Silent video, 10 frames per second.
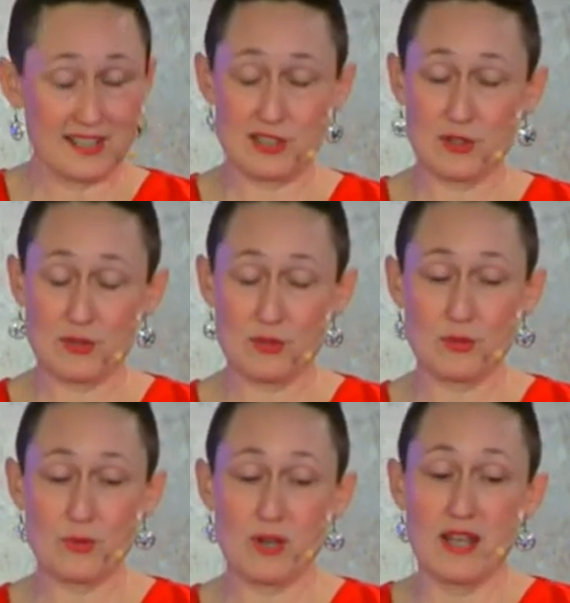
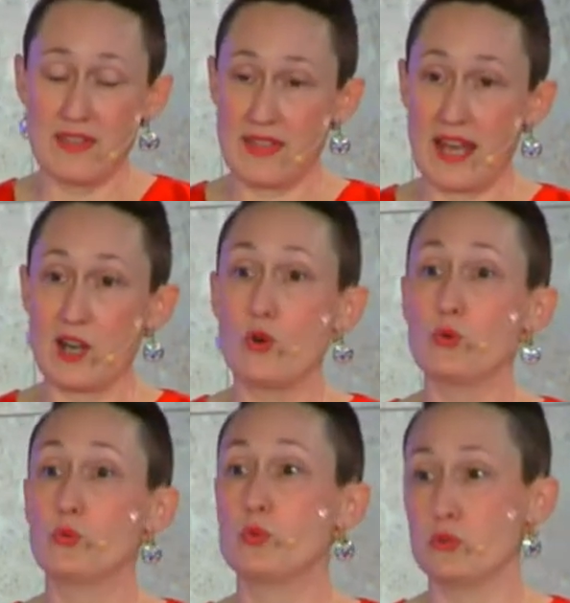to that
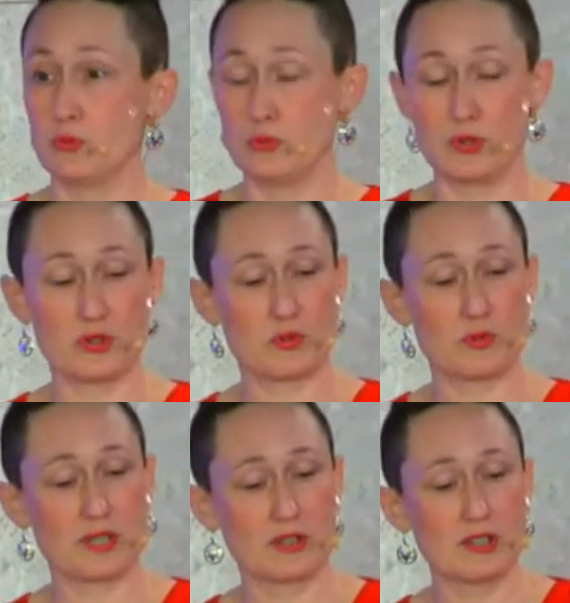old wound or
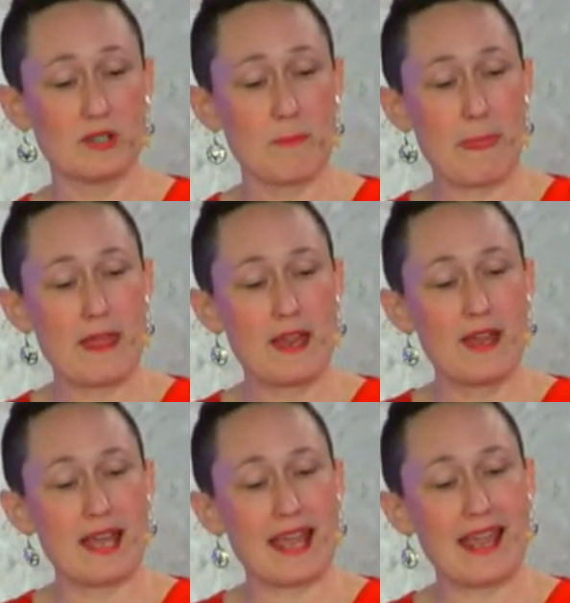trigger?
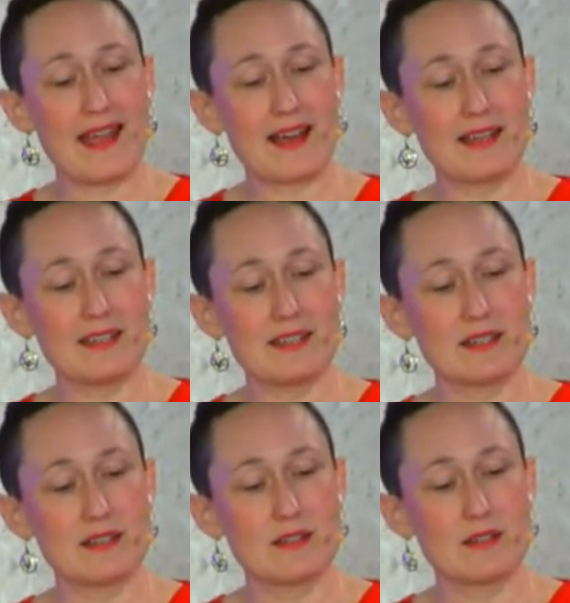And
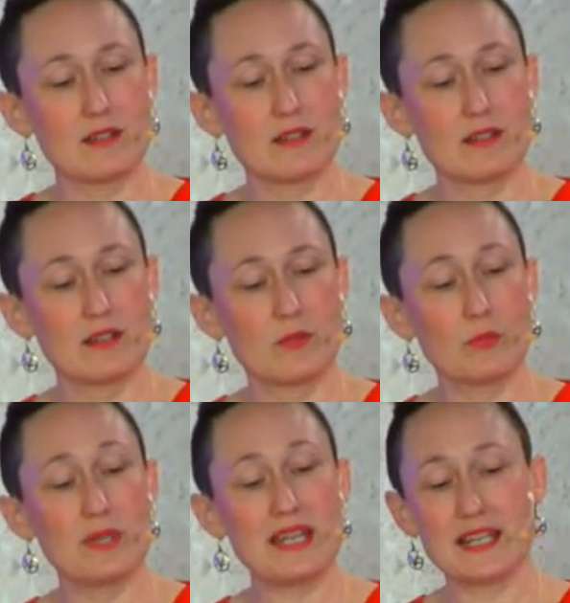
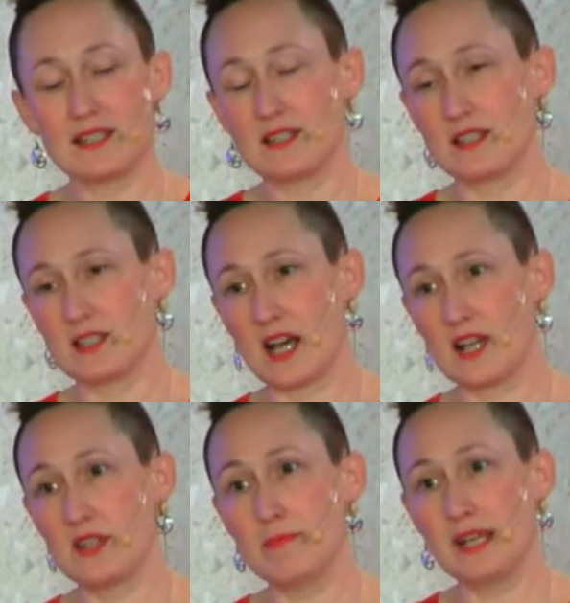we get to
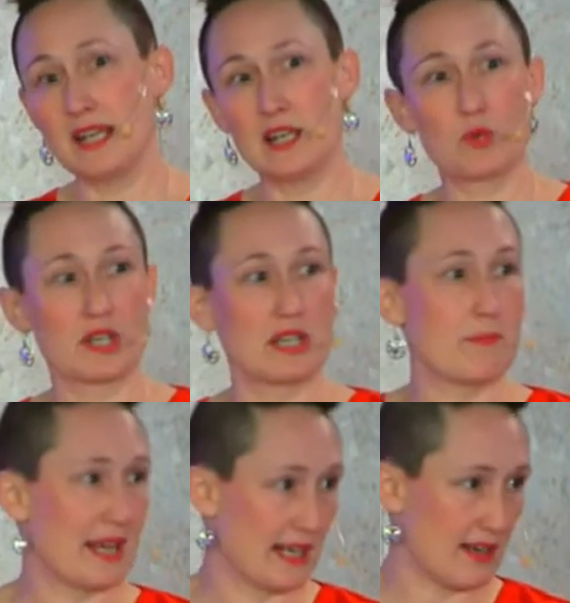decide the meaning we're going to
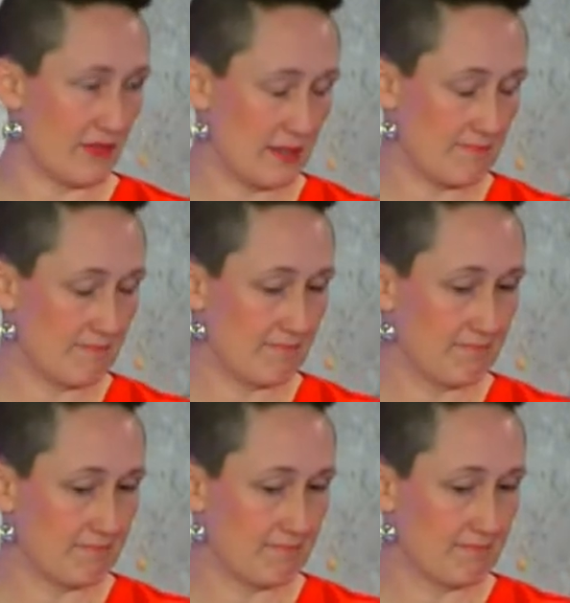make of it.
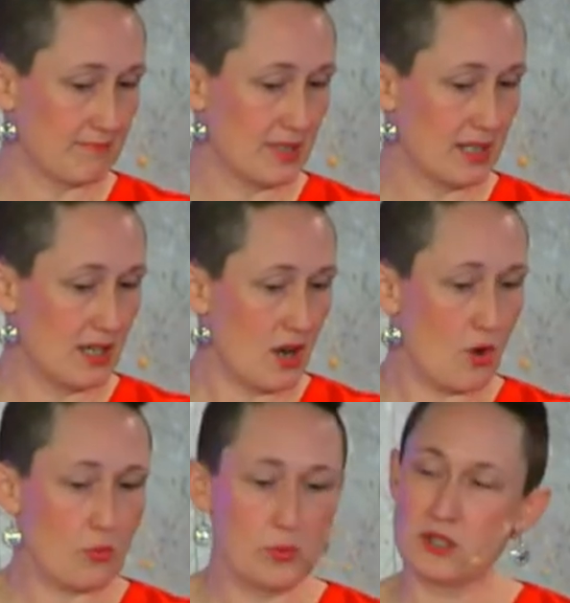
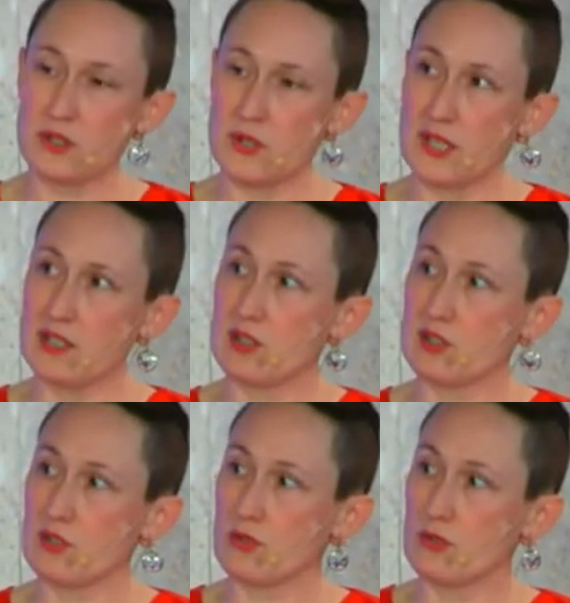Are we going
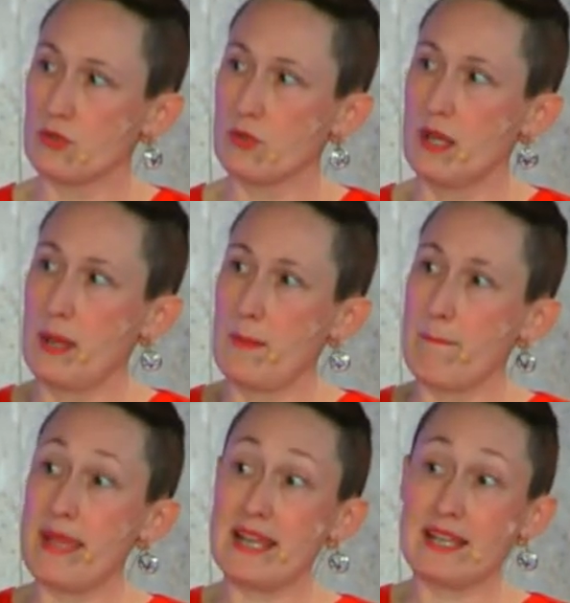to
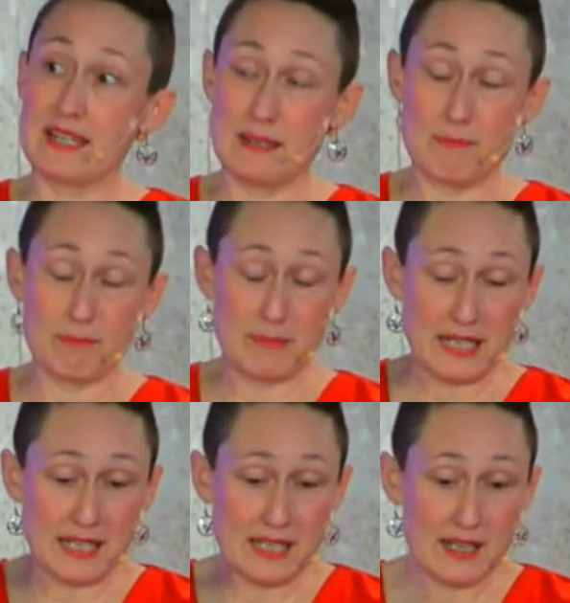make it
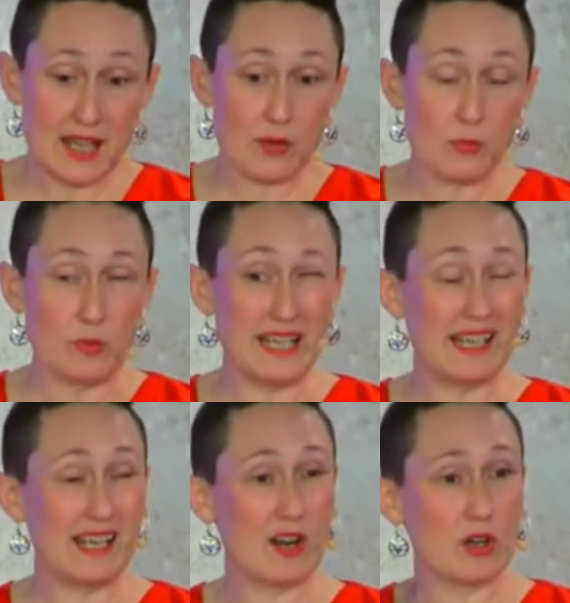mean that
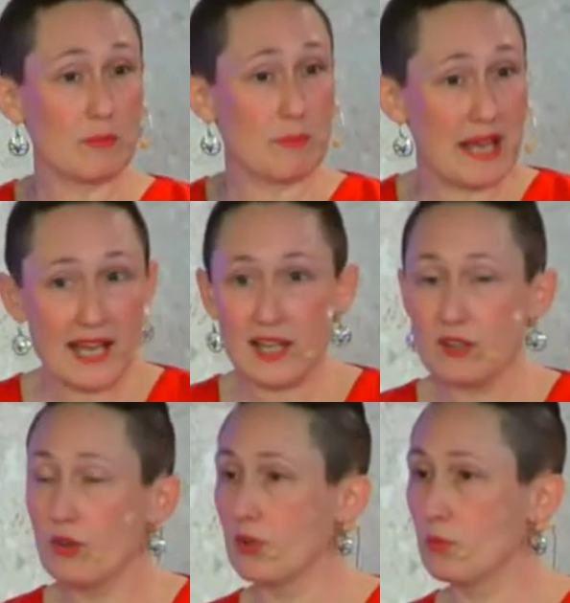we are bad
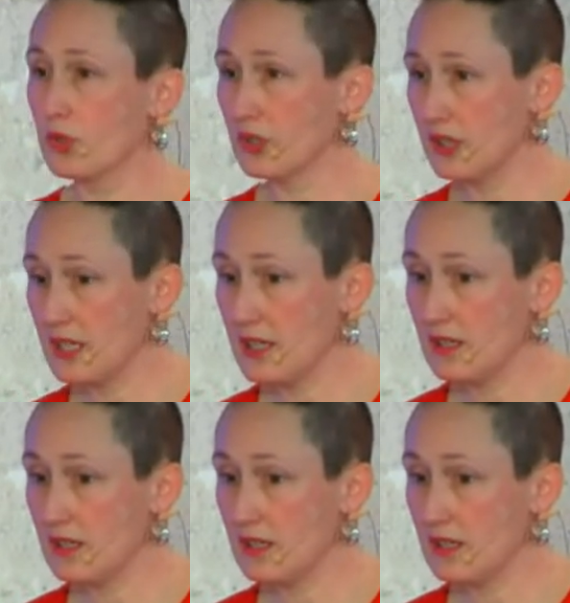or unworthy?